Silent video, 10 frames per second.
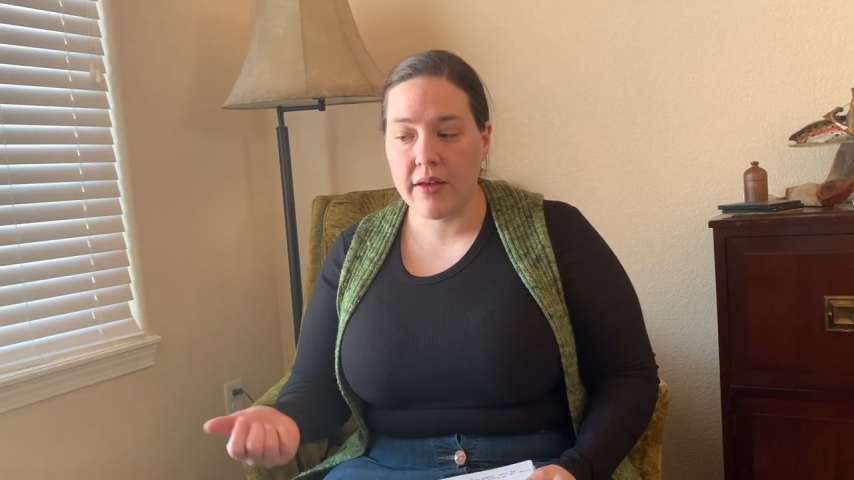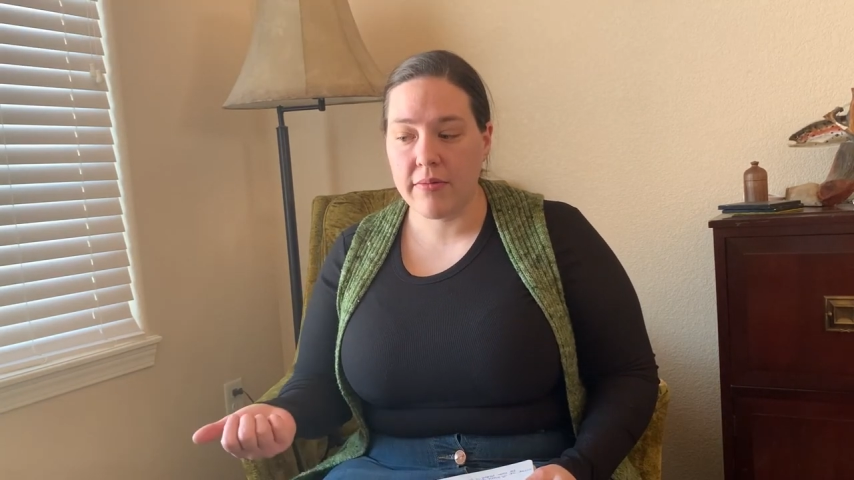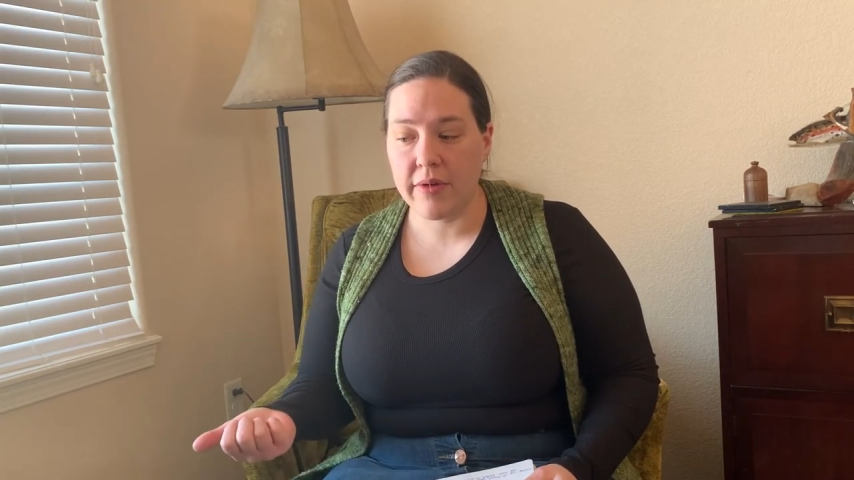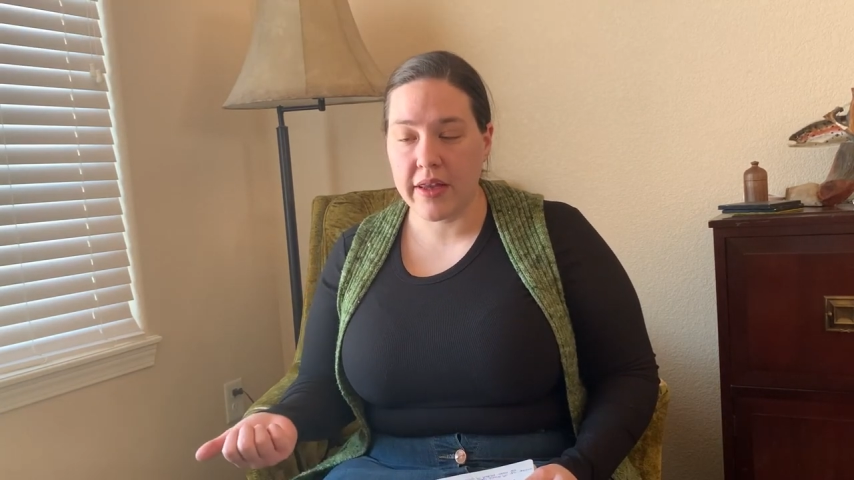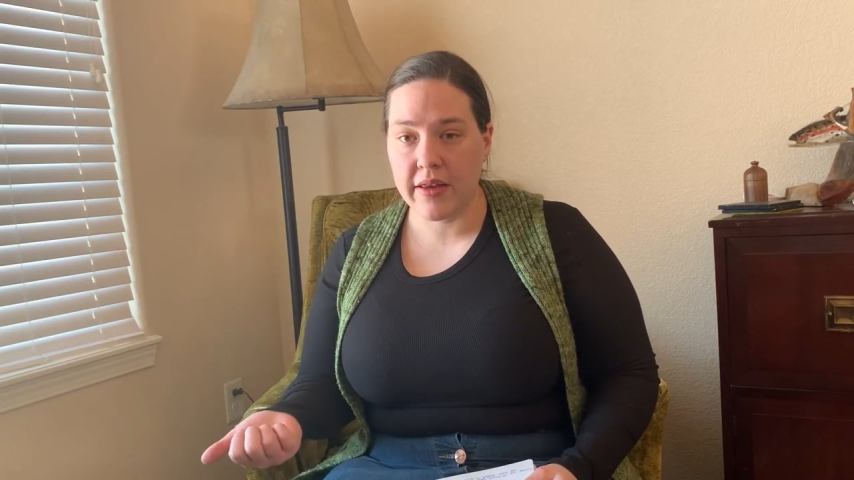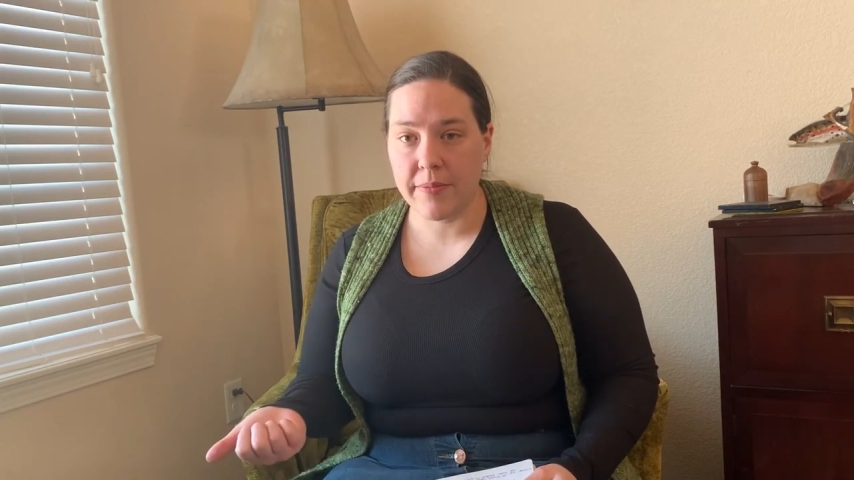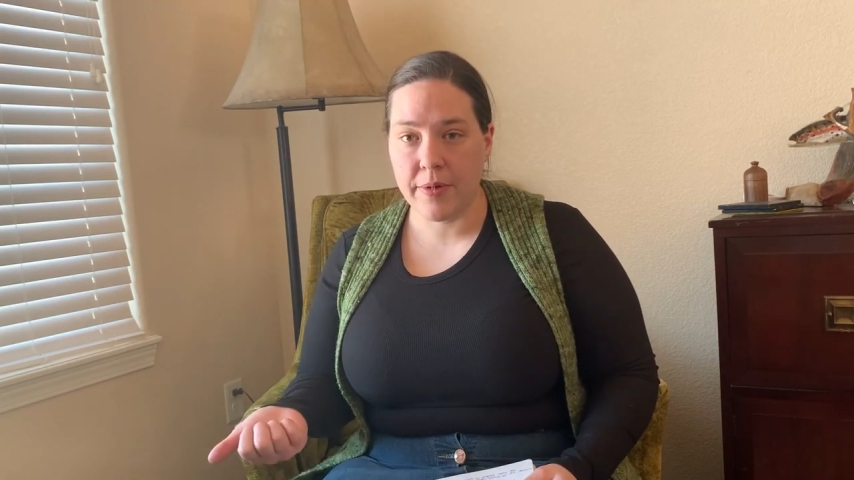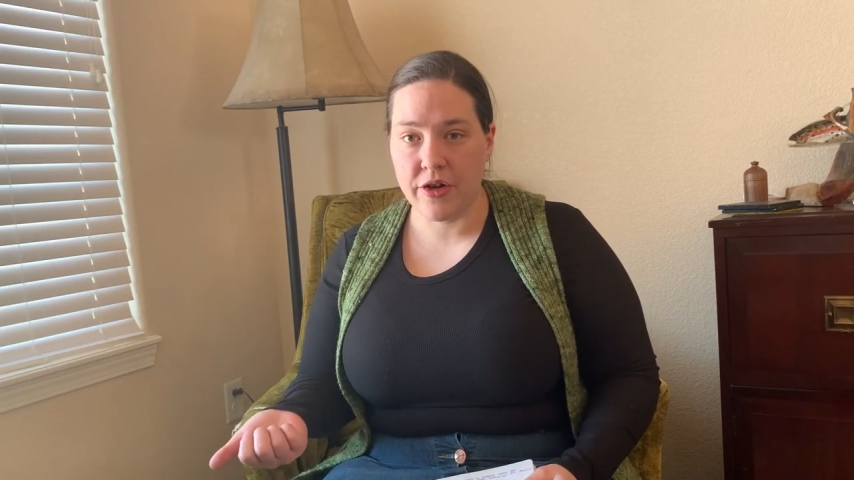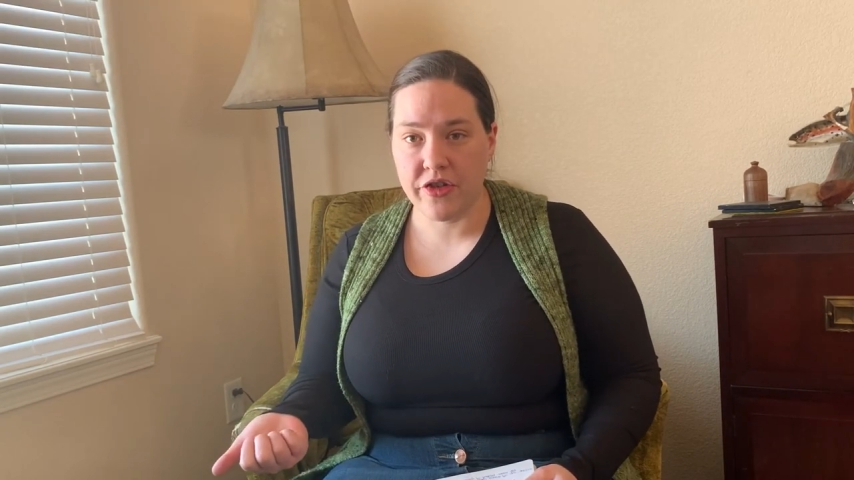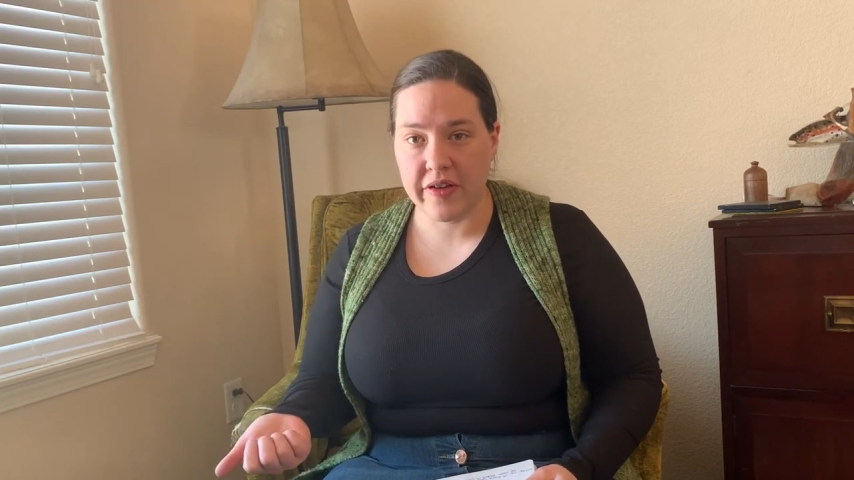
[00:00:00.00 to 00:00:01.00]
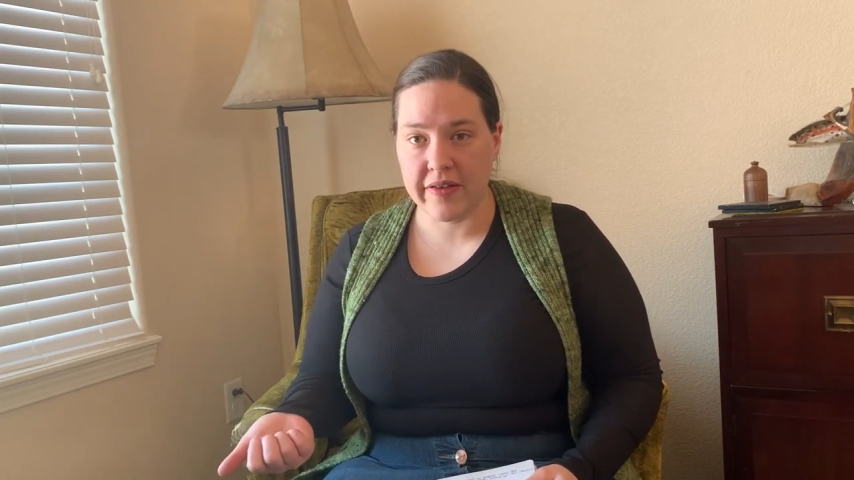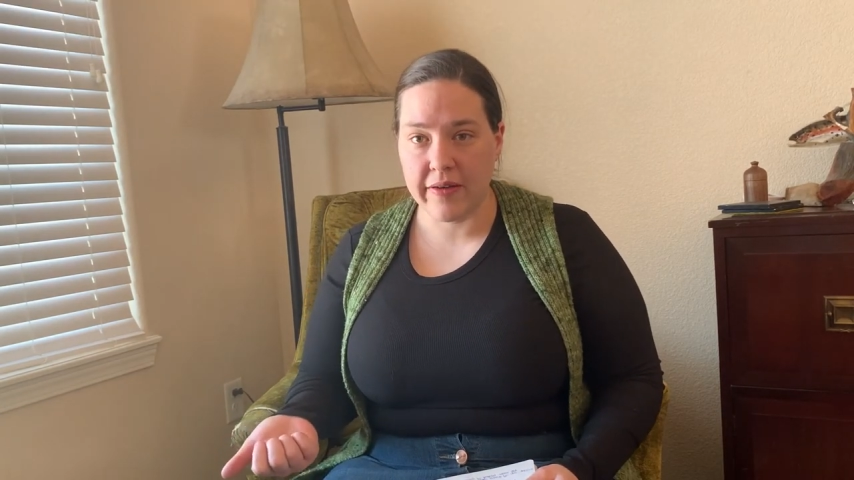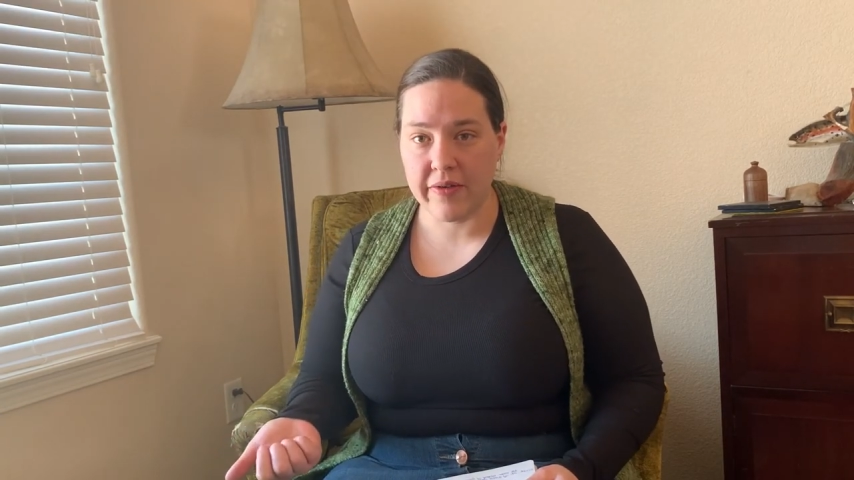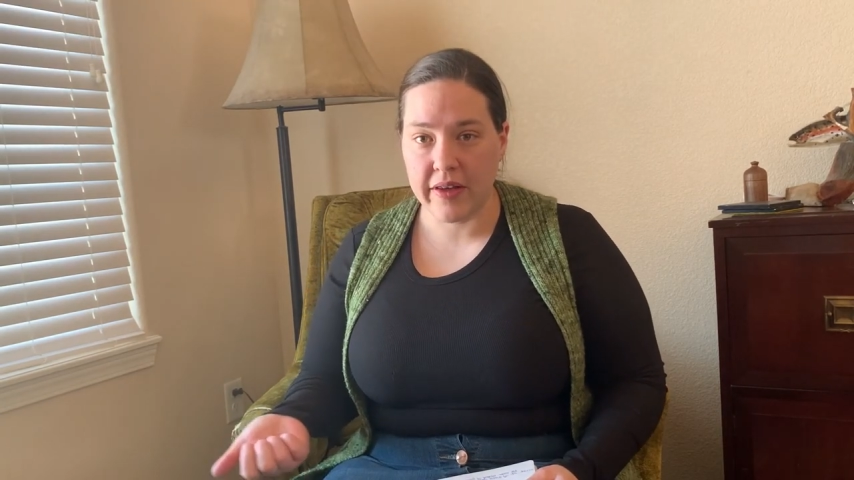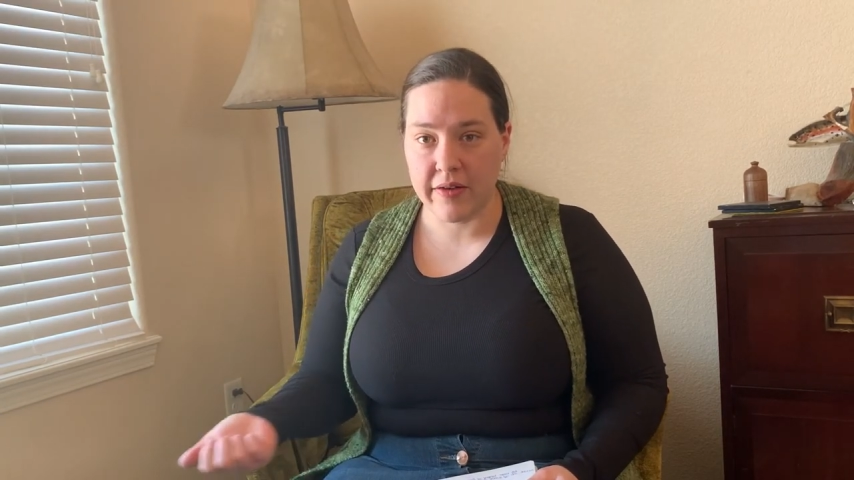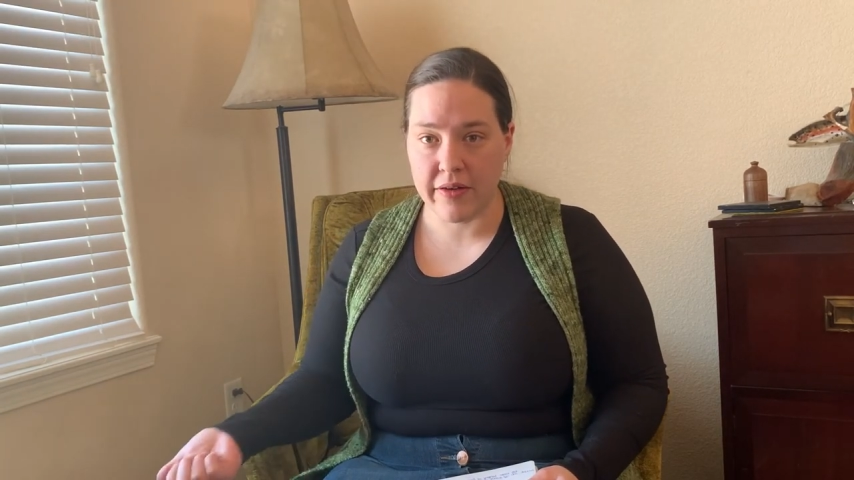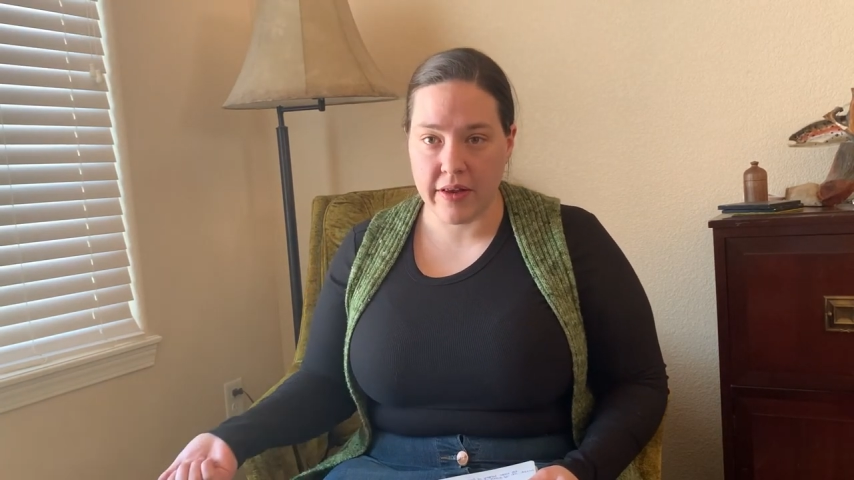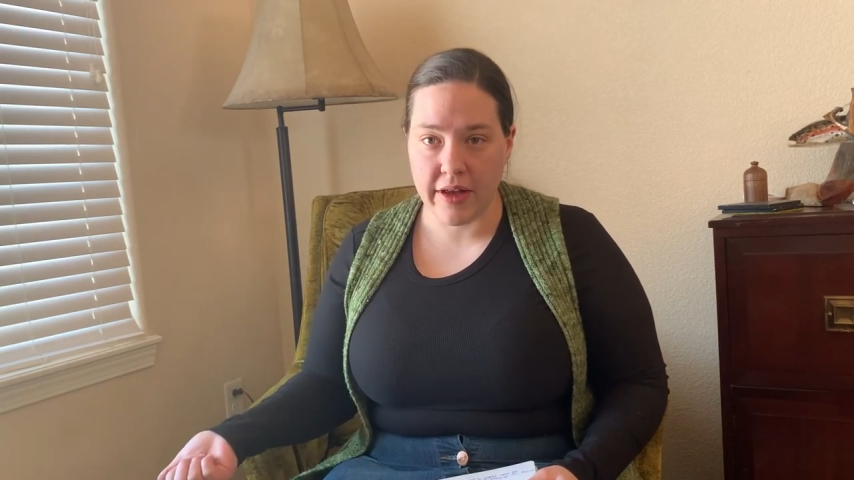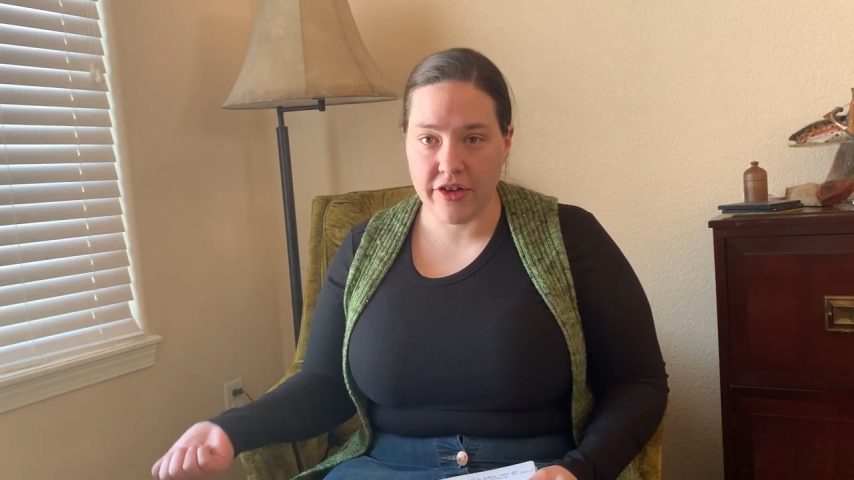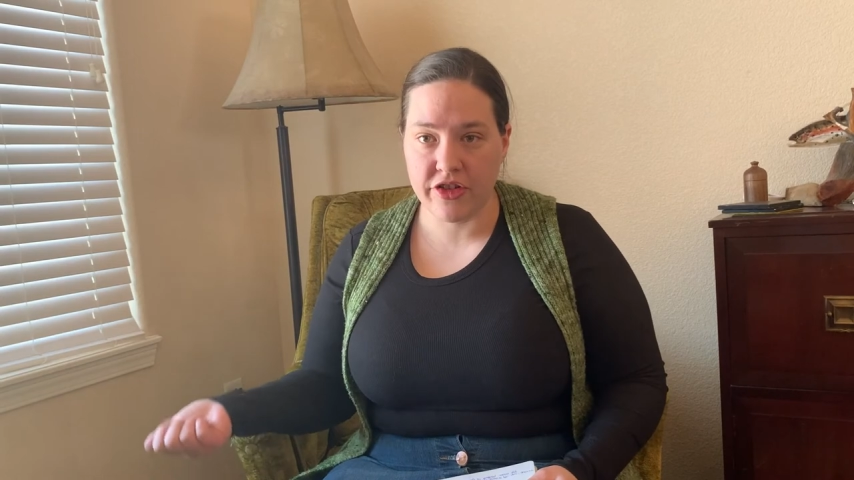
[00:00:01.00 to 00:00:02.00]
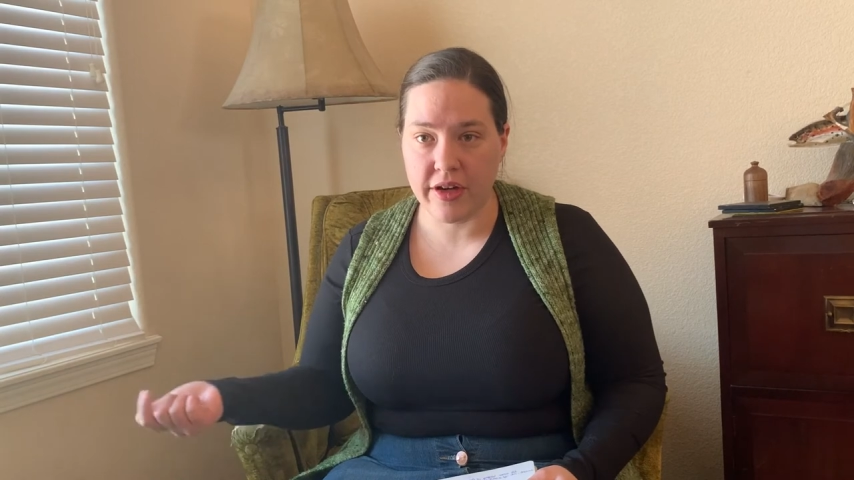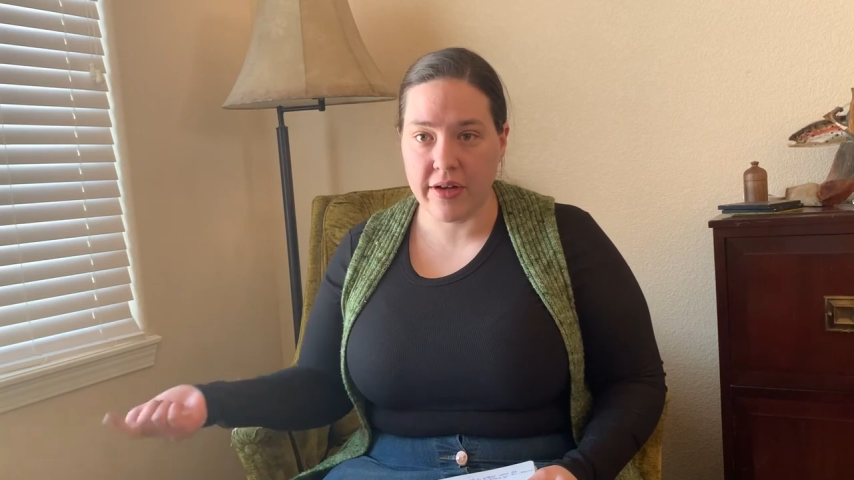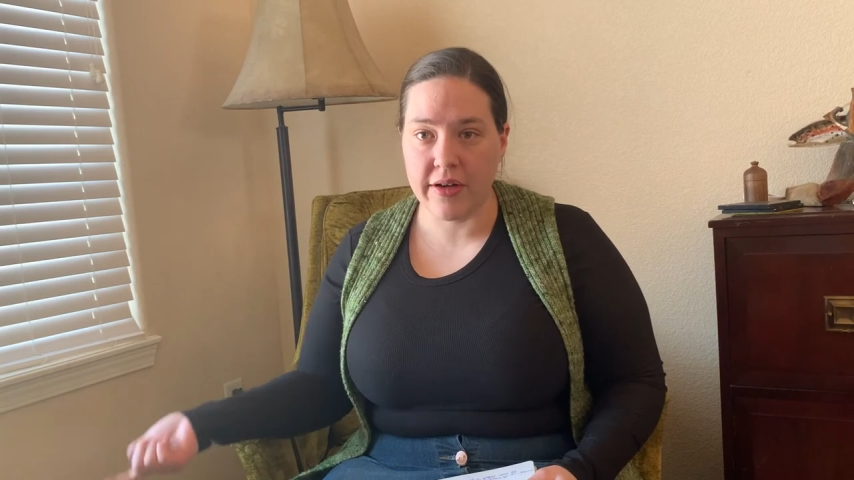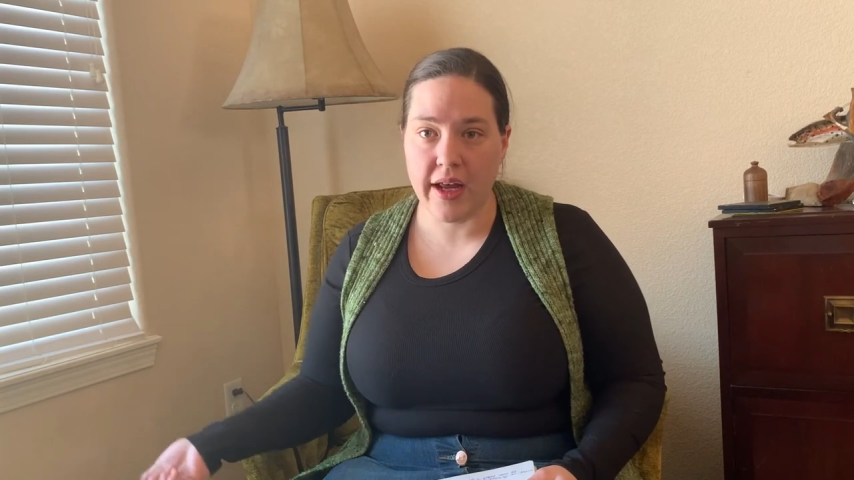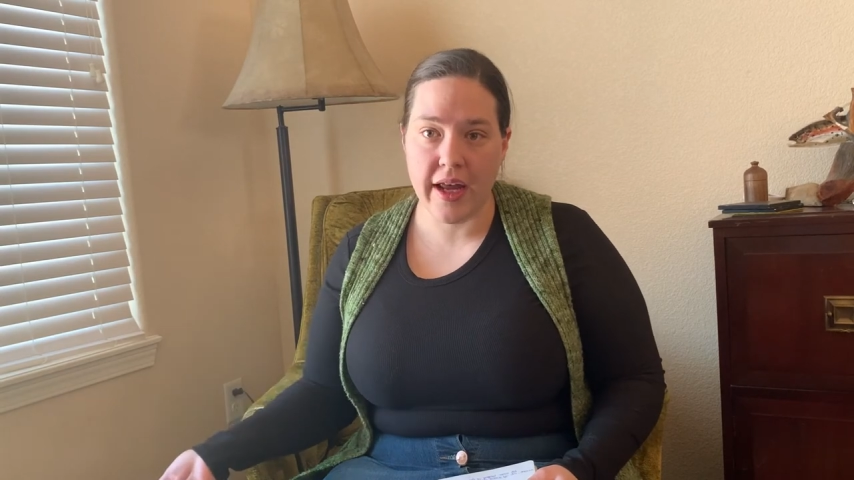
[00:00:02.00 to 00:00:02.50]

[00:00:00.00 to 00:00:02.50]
with the purchase of either the Lush yarn